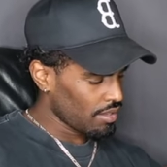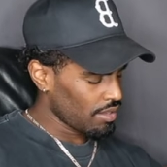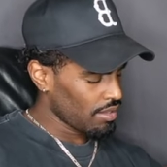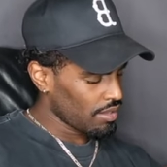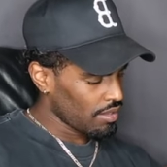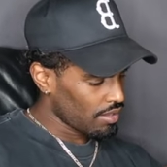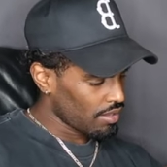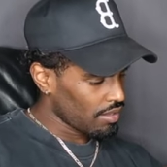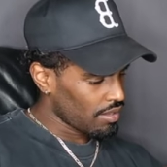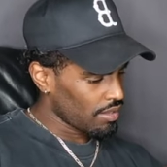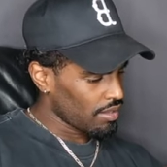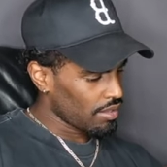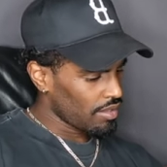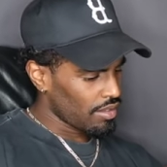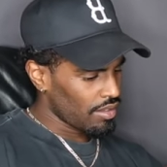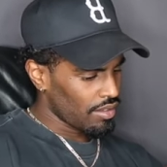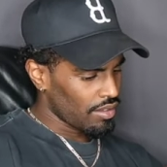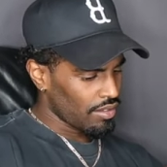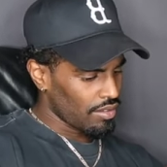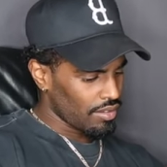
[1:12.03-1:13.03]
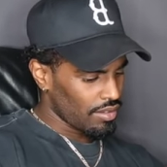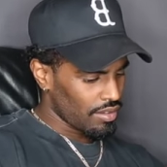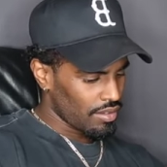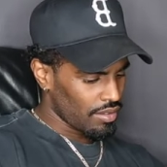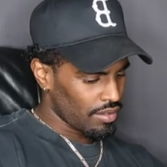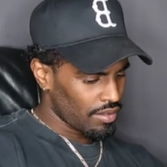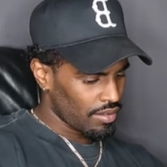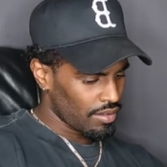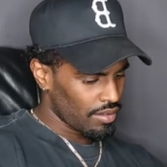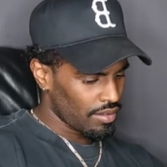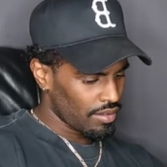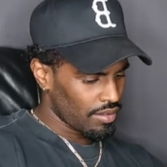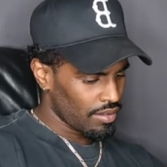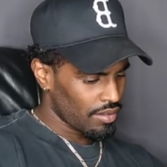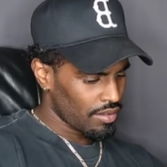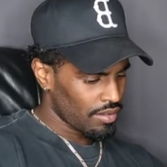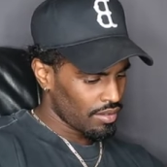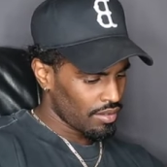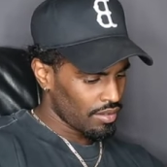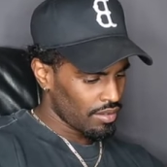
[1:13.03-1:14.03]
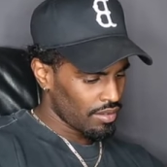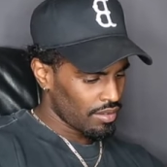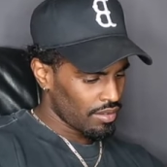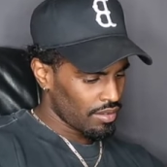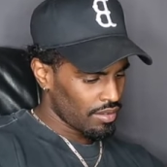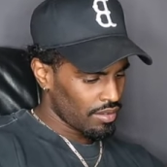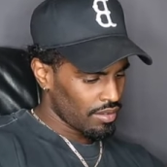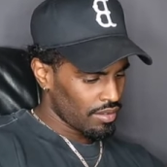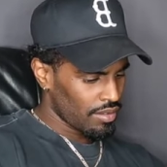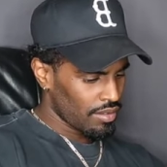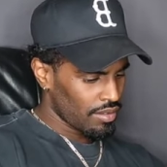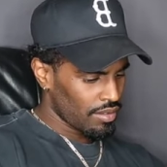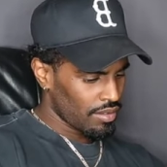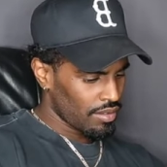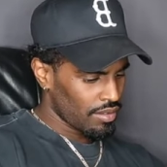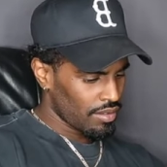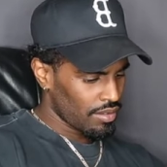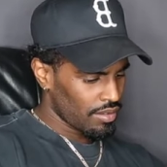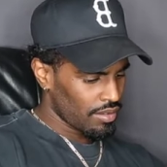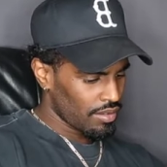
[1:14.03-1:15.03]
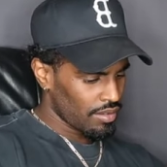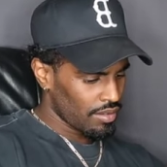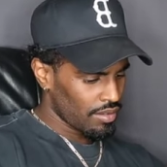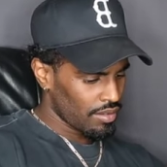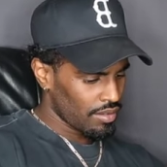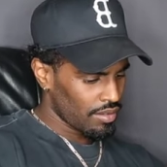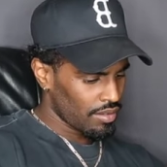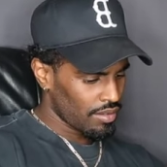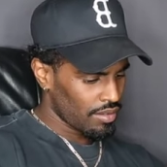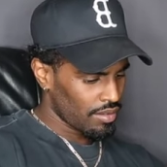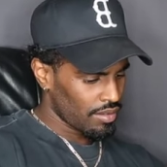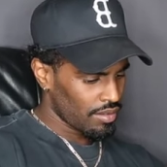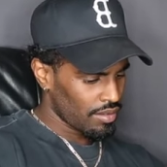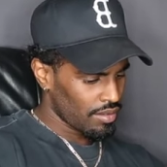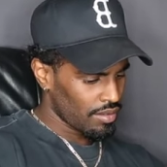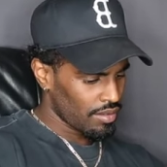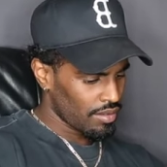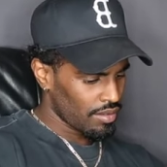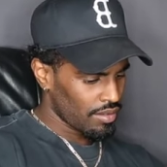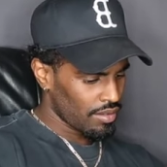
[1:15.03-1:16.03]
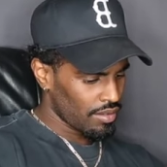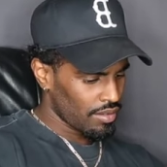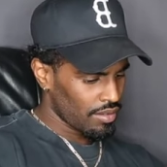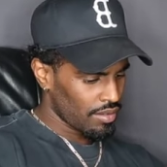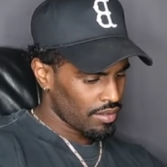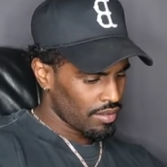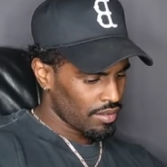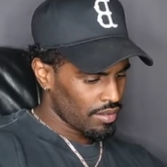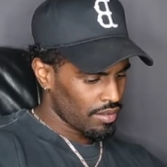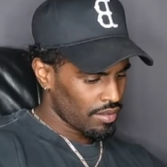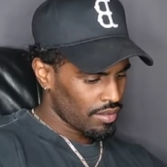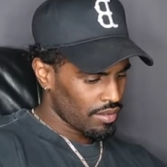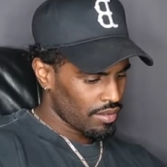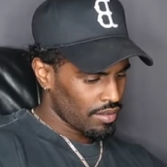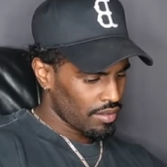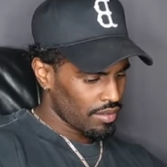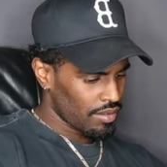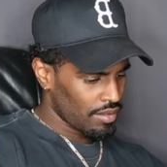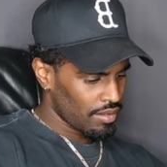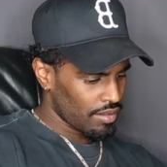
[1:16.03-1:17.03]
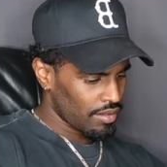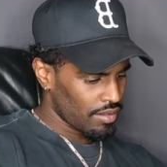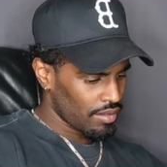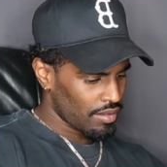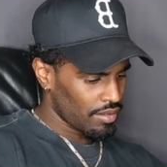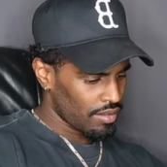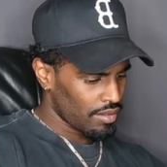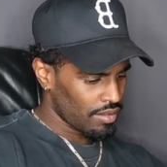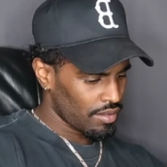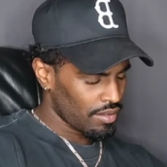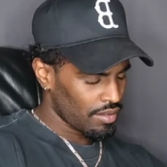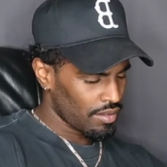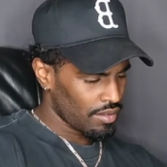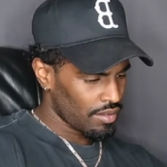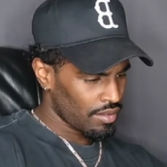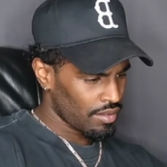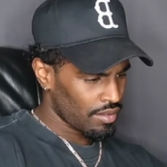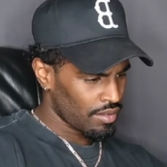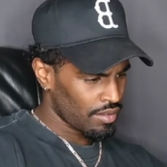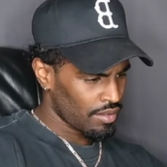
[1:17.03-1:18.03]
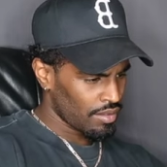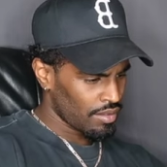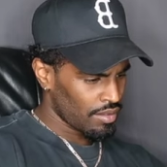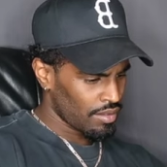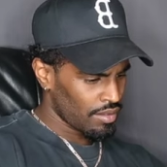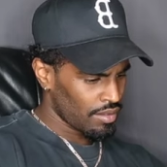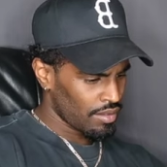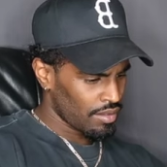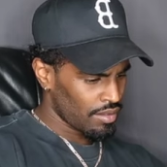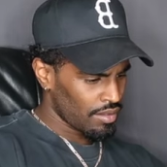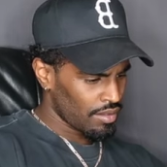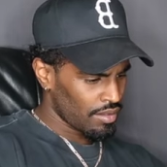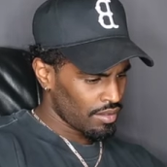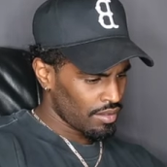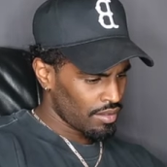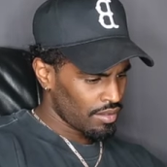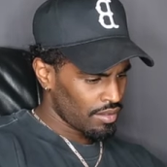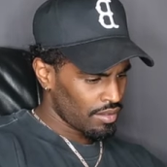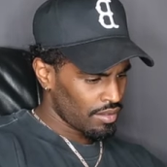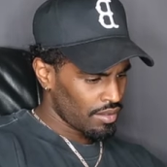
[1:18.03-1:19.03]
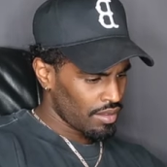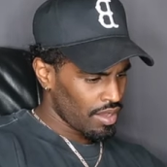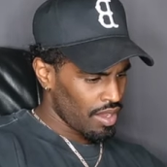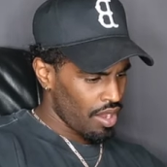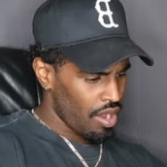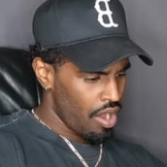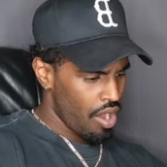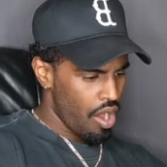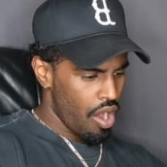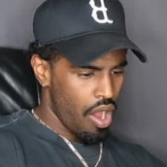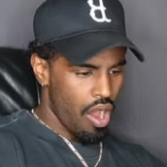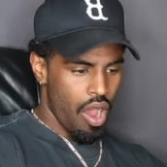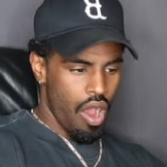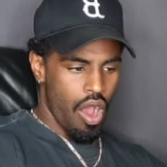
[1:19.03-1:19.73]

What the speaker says: (silence)